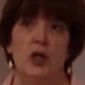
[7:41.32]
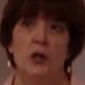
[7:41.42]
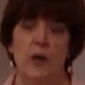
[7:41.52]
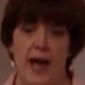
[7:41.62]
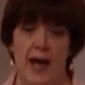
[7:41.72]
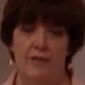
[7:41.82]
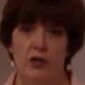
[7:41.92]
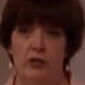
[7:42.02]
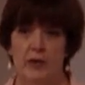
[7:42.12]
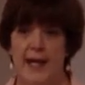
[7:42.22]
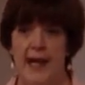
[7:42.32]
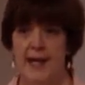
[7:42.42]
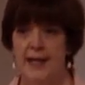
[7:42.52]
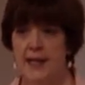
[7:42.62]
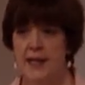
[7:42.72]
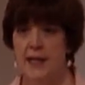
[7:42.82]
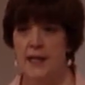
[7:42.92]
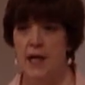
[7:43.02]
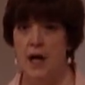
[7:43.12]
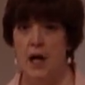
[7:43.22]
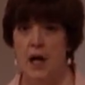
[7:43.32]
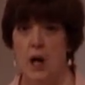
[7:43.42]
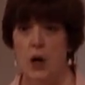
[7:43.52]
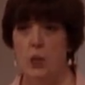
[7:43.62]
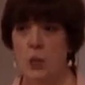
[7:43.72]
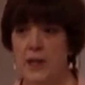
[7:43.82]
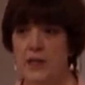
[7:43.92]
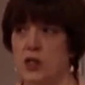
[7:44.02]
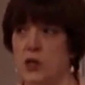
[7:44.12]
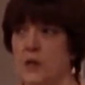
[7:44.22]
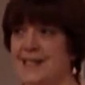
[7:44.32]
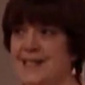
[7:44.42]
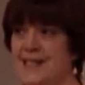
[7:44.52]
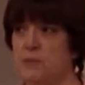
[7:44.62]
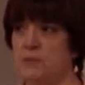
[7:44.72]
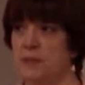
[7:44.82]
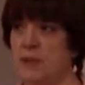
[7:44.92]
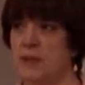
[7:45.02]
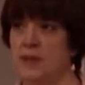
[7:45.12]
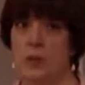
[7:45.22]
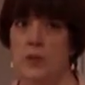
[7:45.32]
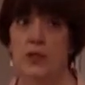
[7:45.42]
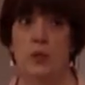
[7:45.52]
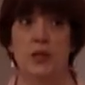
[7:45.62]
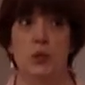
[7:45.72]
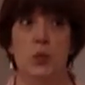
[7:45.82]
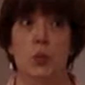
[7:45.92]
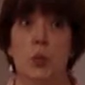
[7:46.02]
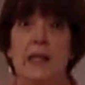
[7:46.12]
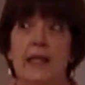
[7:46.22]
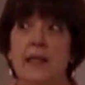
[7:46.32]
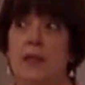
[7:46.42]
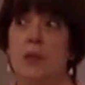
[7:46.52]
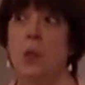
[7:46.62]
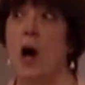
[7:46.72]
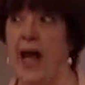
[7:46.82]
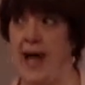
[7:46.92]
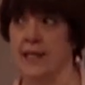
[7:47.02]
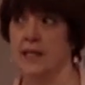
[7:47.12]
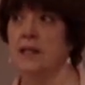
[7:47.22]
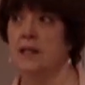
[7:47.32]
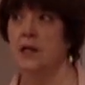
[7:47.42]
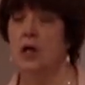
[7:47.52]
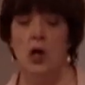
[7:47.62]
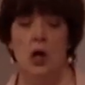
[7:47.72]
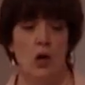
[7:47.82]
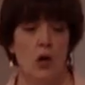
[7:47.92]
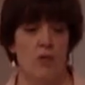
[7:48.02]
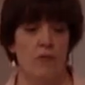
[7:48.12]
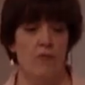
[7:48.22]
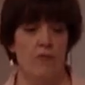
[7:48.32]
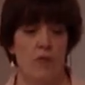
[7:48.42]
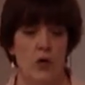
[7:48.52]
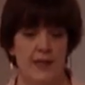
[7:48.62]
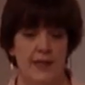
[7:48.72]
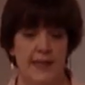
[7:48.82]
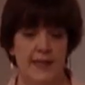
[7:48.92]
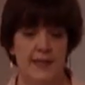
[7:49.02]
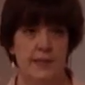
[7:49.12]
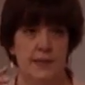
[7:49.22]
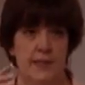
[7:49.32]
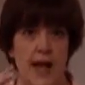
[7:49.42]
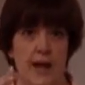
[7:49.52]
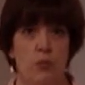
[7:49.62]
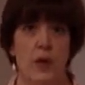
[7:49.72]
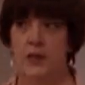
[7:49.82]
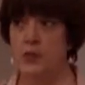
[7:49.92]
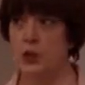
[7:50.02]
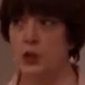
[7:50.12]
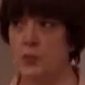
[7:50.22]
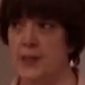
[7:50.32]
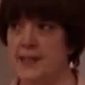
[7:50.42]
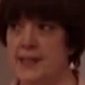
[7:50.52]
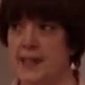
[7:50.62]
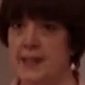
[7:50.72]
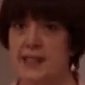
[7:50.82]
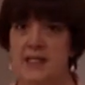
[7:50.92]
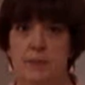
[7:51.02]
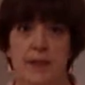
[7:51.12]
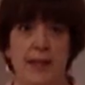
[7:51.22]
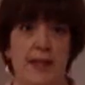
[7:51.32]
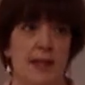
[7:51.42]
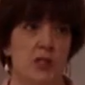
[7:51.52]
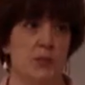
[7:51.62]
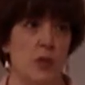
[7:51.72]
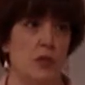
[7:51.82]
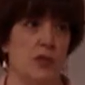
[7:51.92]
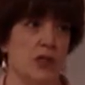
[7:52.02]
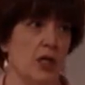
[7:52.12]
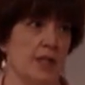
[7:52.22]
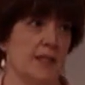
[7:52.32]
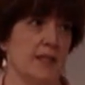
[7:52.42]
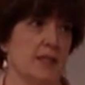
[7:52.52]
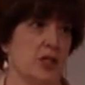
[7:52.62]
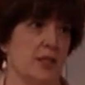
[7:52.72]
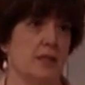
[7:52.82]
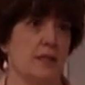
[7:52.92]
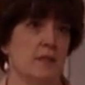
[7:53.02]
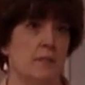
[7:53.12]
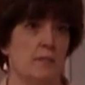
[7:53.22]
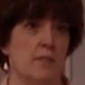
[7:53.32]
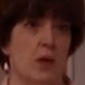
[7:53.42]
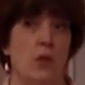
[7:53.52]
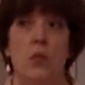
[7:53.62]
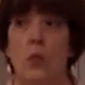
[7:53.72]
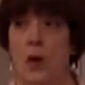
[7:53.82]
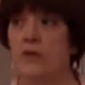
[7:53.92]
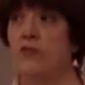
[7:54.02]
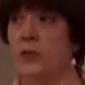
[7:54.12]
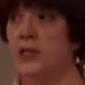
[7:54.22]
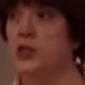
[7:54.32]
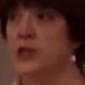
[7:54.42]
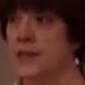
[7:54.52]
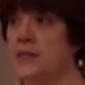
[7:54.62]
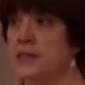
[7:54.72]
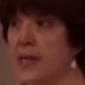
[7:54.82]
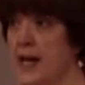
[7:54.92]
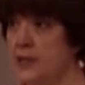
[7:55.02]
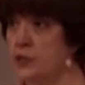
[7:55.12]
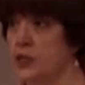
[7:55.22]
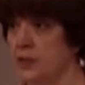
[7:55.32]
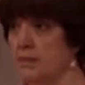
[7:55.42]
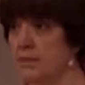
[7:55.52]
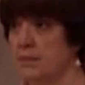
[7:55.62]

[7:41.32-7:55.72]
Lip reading: you have created a window, a susceptibility window that's really wide for these type 1 and 2 breast cells to be exposed to carcinogens, one of which is estrogen.